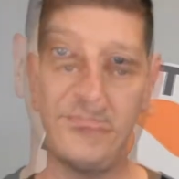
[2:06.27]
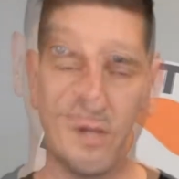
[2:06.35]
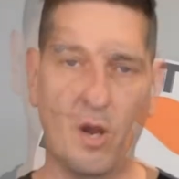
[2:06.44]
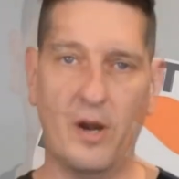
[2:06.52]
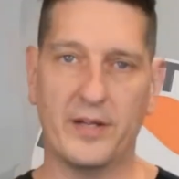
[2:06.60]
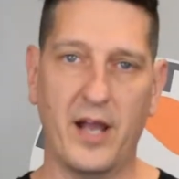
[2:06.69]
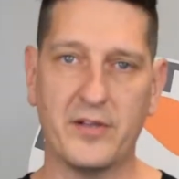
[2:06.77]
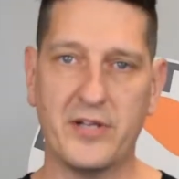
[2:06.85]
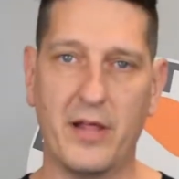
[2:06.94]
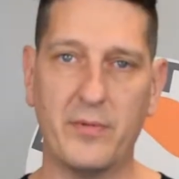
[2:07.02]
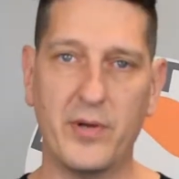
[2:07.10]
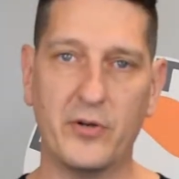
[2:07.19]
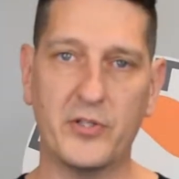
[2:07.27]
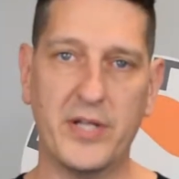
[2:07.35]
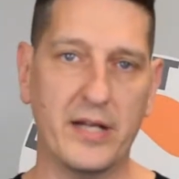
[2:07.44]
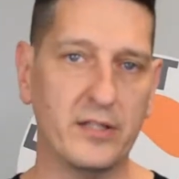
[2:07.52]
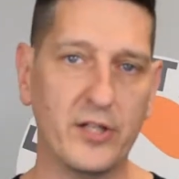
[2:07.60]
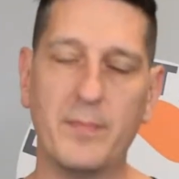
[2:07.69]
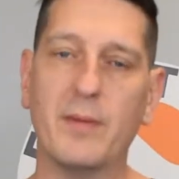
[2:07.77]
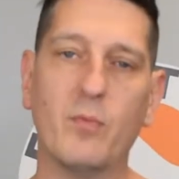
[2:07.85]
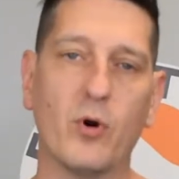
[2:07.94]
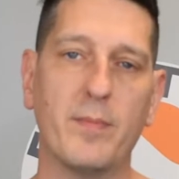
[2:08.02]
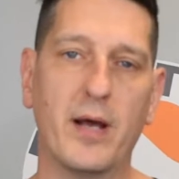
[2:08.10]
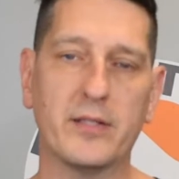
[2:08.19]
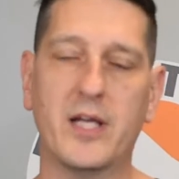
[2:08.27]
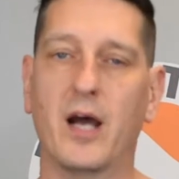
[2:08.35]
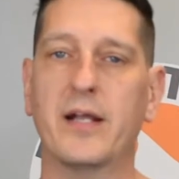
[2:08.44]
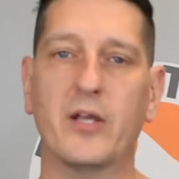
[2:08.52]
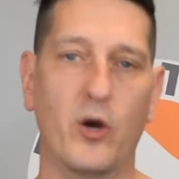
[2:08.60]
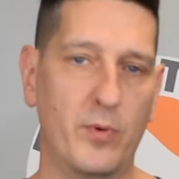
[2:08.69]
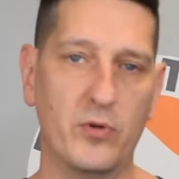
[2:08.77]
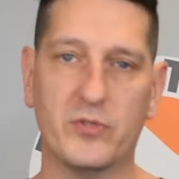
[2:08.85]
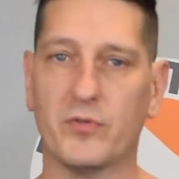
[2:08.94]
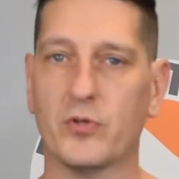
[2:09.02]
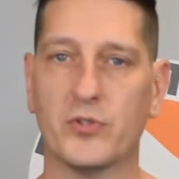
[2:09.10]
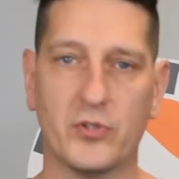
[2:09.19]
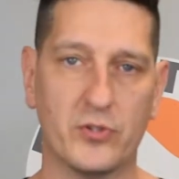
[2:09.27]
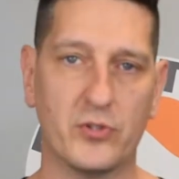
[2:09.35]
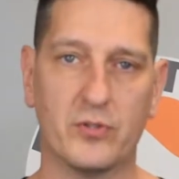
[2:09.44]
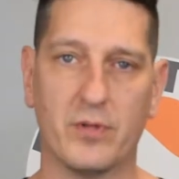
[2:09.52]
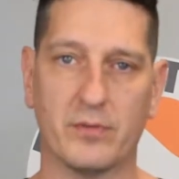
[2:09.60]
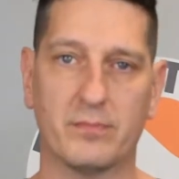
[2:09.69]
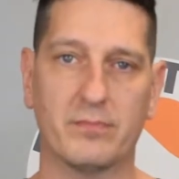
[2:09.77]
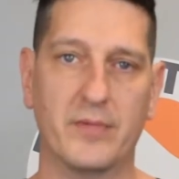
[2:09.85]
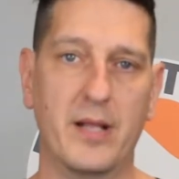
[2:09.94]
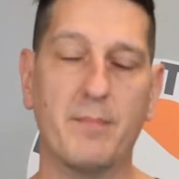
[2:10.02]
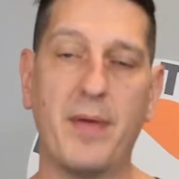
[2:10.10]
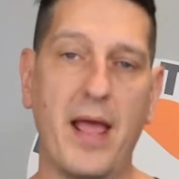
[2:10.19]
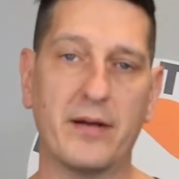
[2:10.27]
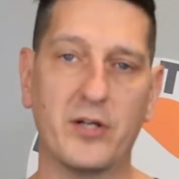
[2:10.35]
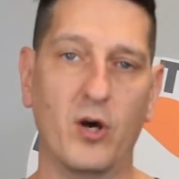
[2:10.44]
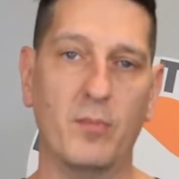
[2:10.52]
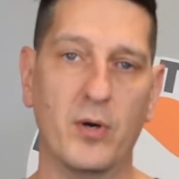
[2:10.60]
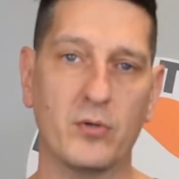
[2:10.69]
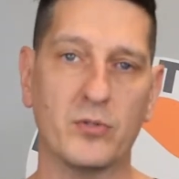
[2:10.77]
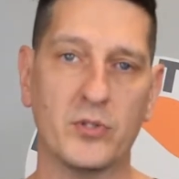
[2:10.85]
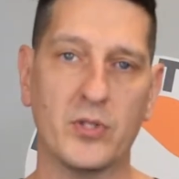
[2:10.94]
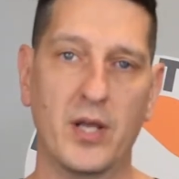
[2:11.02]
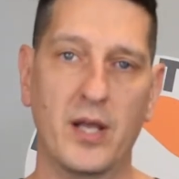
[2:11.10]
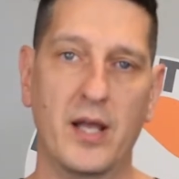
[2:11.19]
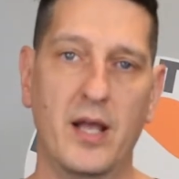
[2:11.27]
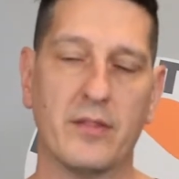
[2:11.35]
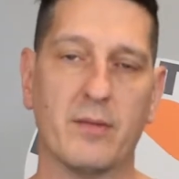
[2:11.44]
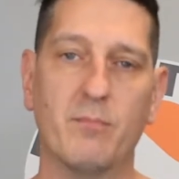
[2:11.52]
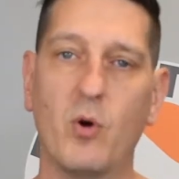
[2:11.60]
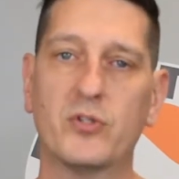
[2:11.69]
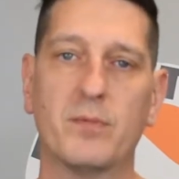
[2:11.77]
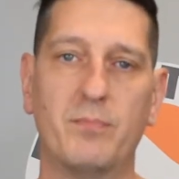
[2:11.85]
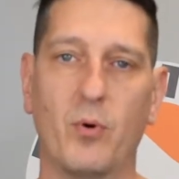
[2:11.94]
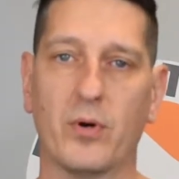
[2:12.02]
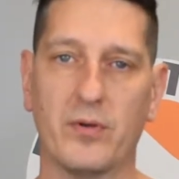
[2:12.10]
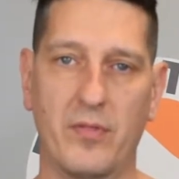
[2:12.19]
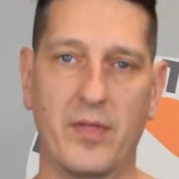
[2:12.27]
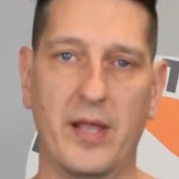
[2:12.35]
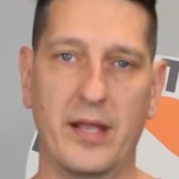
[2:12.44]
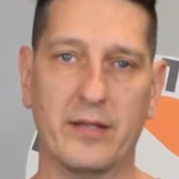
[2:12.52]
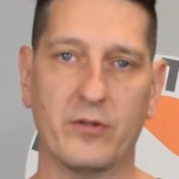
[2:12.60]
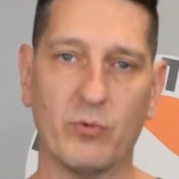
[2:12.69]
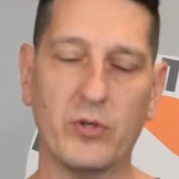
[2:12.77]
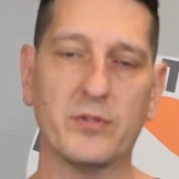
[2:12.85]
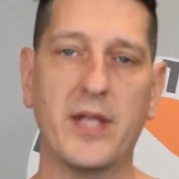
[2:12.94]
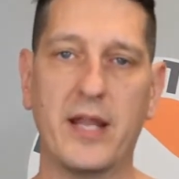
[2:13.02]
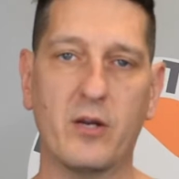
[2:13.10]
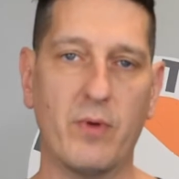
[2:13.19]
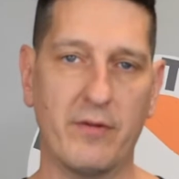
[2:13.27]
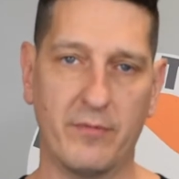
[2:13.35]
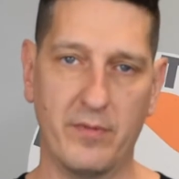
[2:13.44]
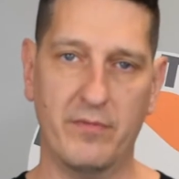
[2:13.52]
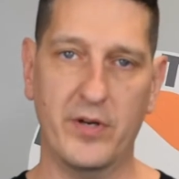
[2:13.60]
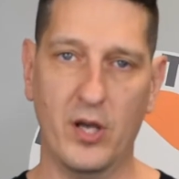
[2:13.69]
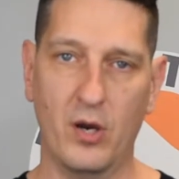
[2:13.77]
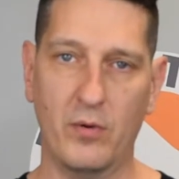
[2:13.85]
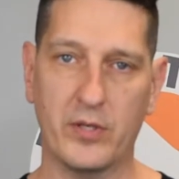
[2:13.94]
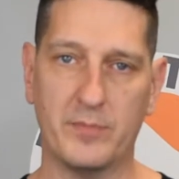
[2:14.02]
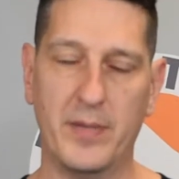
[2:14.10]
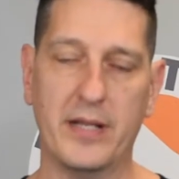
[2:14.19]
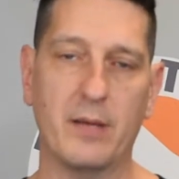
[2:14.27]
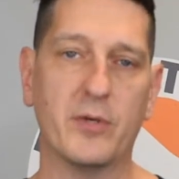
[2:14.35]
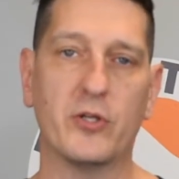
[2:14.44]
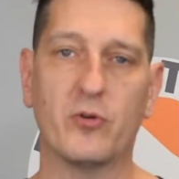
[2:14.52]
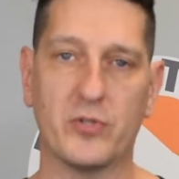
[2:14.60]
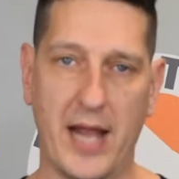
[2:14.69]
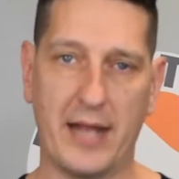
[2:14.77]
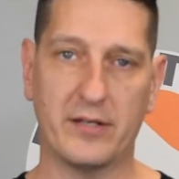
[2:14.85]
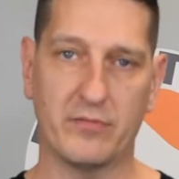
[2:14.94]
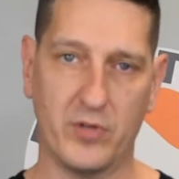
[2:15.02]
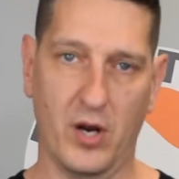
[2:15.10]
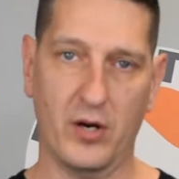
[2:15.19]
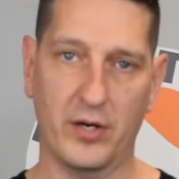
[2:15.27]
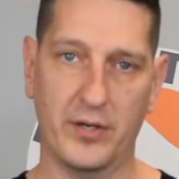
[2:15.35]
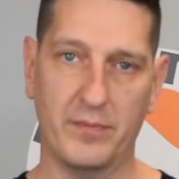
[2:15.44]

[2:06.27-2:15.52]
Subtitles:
All right, guys, now that we understand a little bit more about cutting elbows versus the impact elbows, the most important thing, the real takeaway from the video is being able to use an active guard.